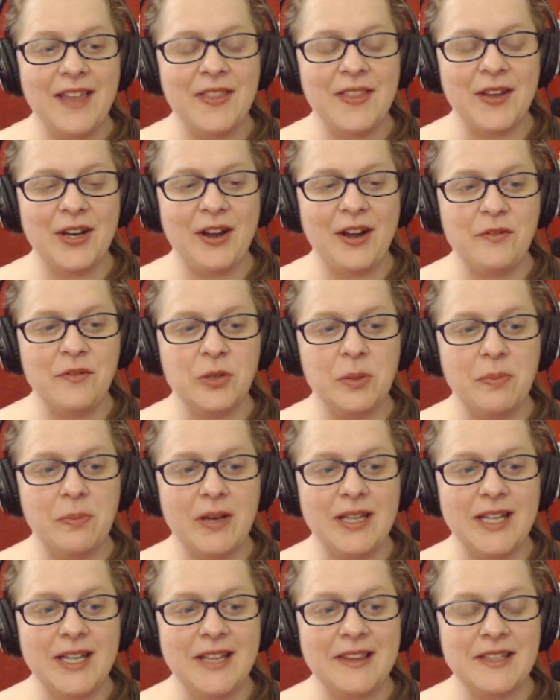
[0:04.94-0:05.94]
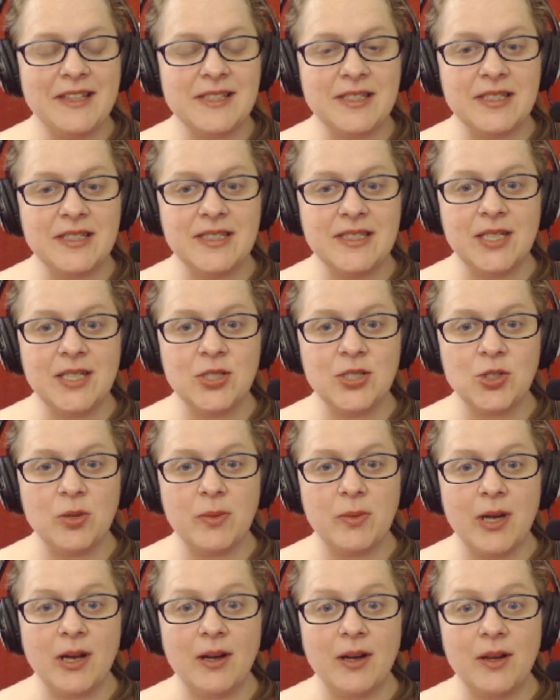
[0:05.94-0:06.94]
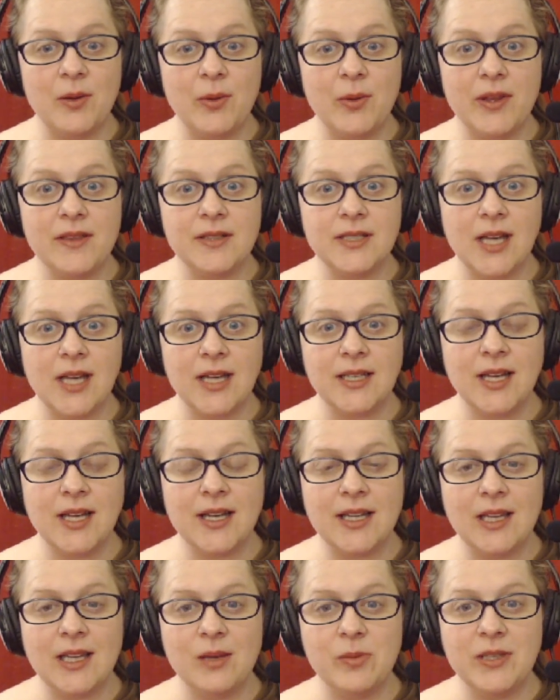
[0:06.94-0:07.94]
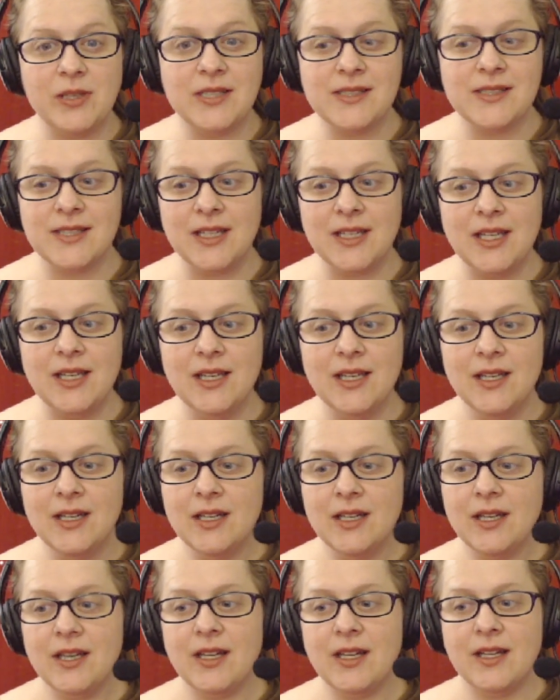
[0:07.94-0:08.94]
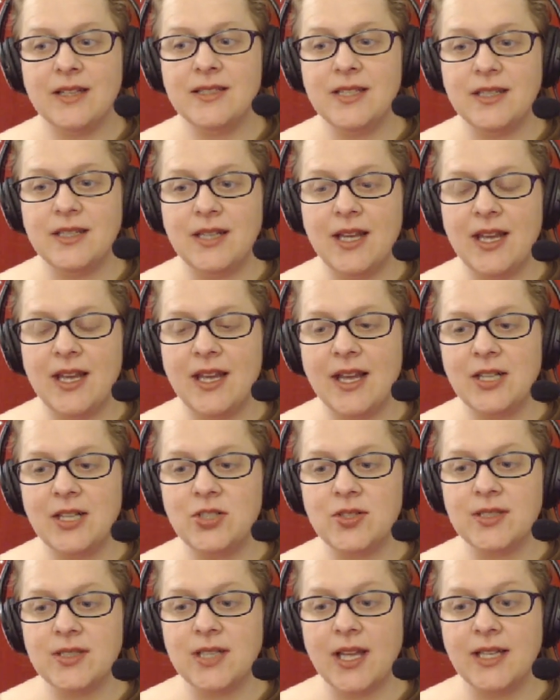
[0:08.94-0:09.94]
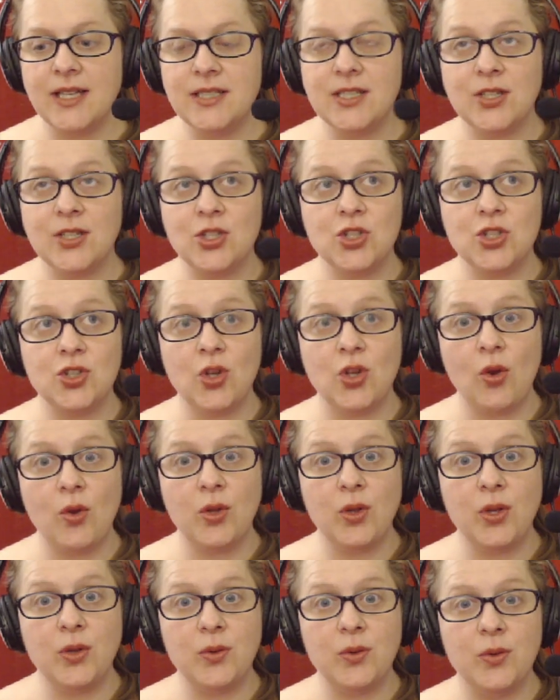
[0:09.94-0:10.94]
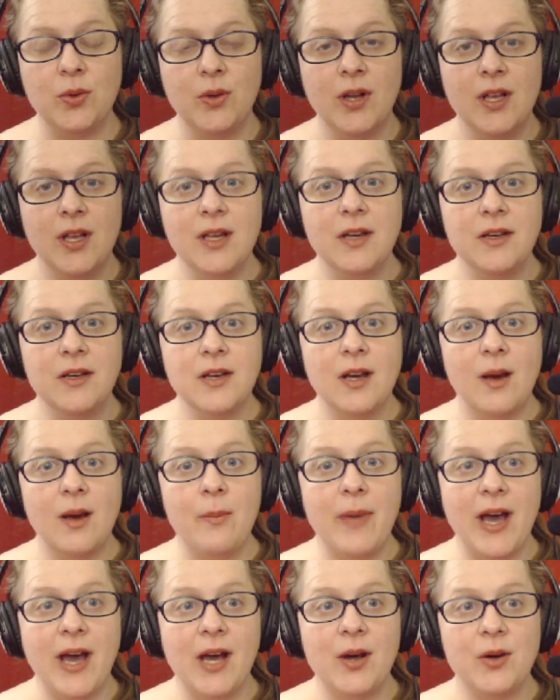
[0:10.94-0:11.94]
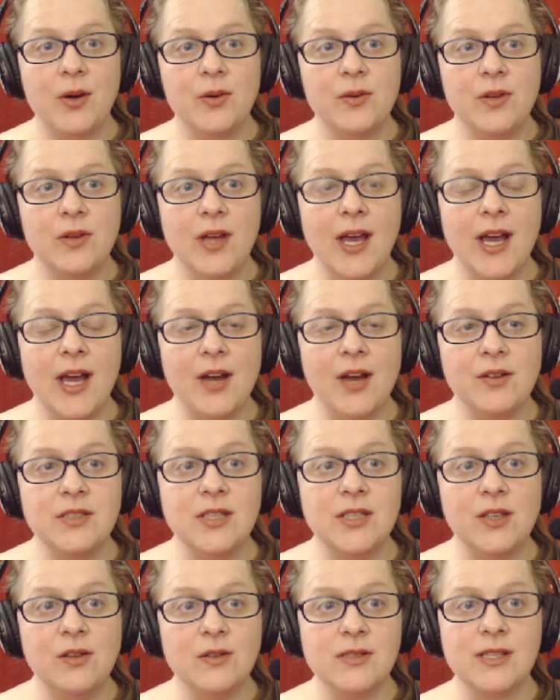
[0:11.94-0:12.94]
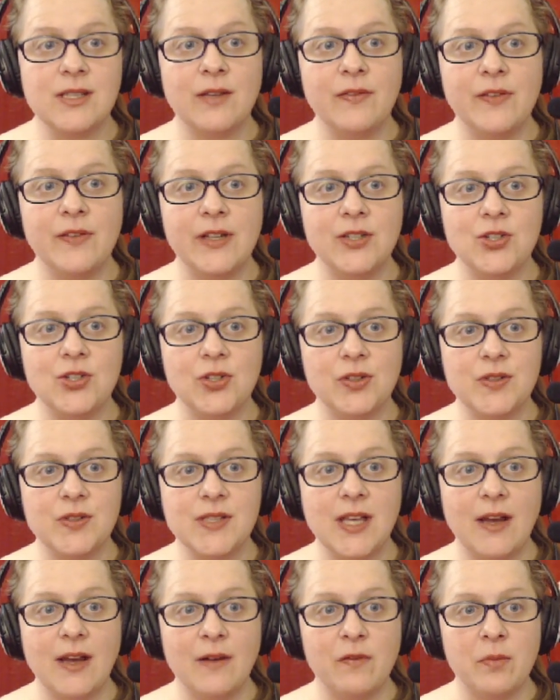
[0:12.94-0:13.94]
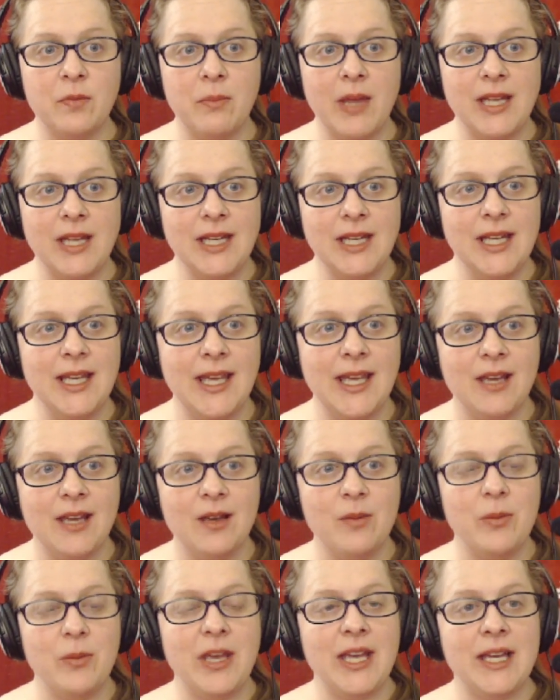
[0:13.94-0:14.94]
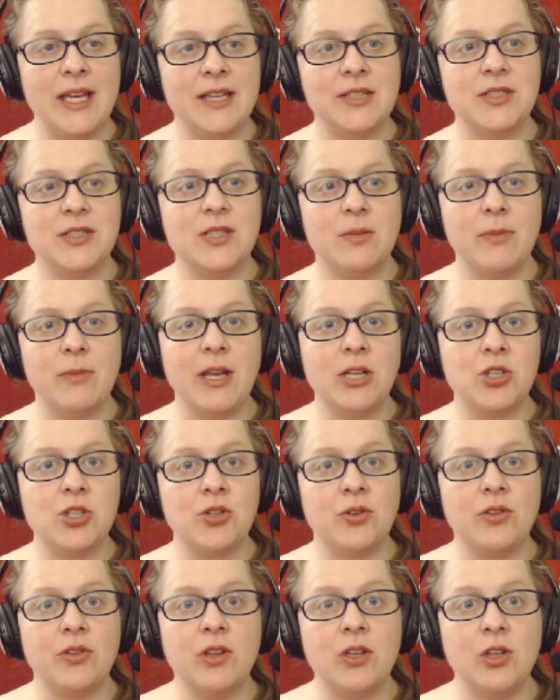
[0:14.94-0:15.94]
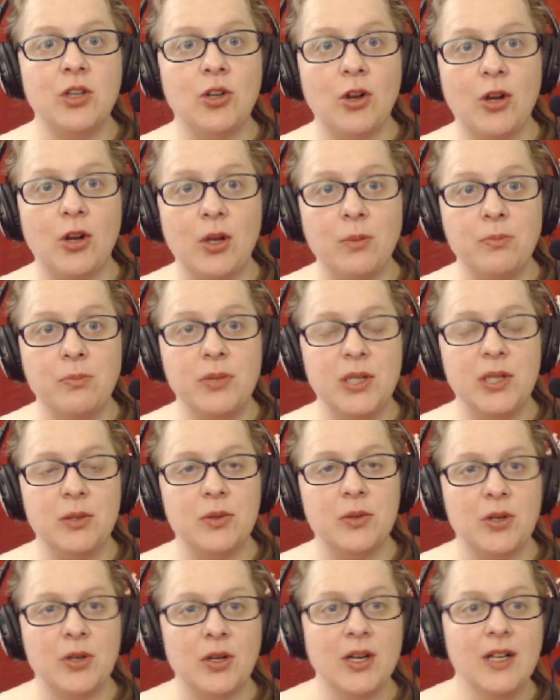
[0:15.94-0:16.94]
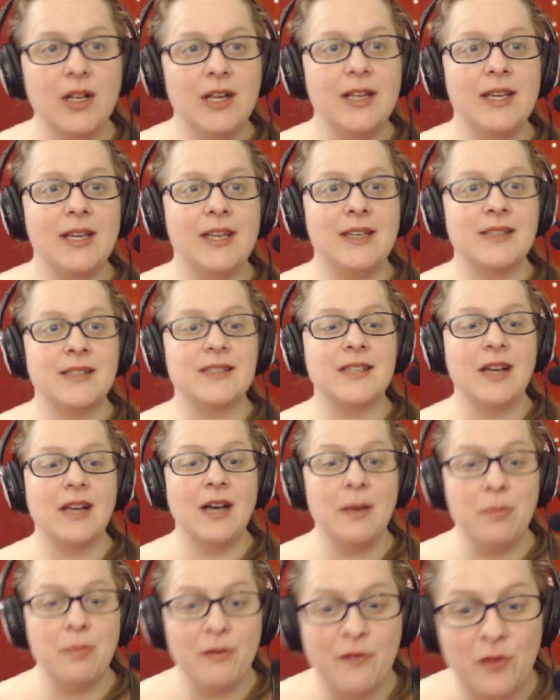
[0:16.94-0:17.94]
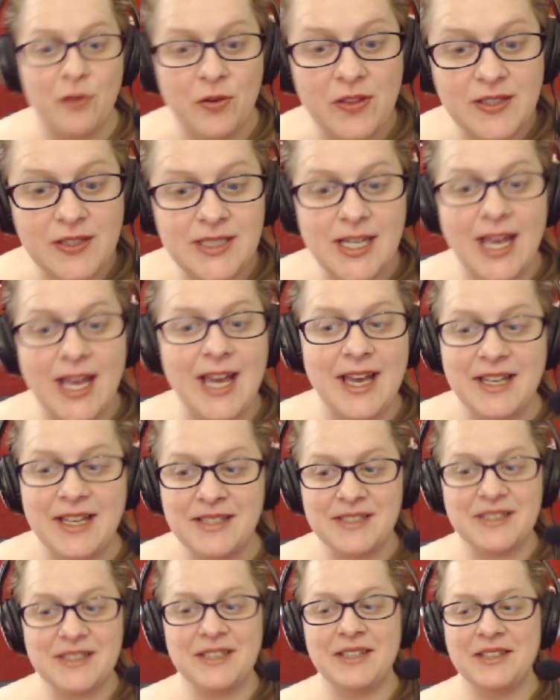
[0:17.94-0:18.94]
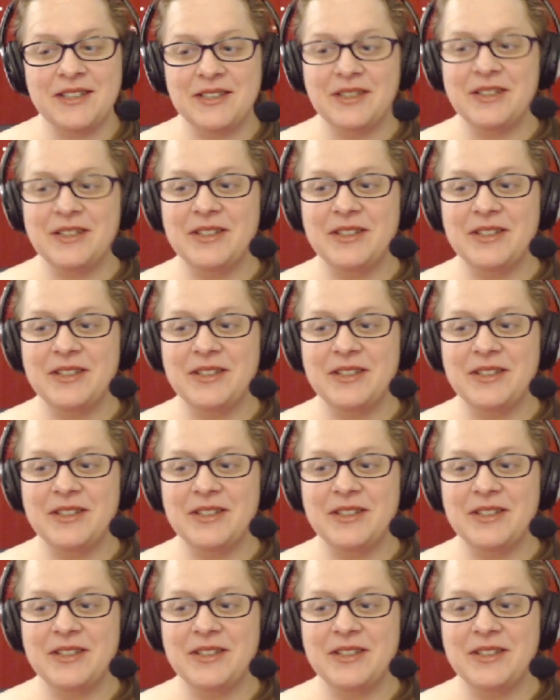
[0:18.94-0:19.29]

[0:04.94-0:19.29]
Hi there, everybody. This is Teacher Mary with Dada ABC, and today I'd just like to show you about how to use the features of ManyCam and to make sure that your computer is up for the task.